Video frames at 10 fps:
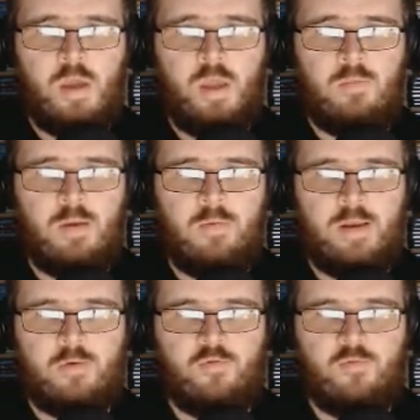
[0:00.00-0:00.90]
You may, re
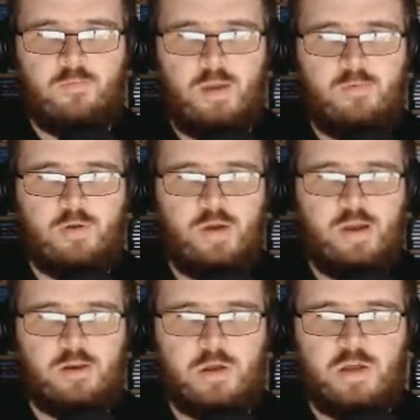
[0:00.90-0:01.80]
may regret
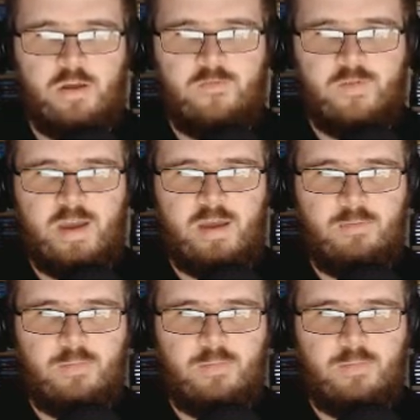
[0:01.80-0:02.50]
not going there,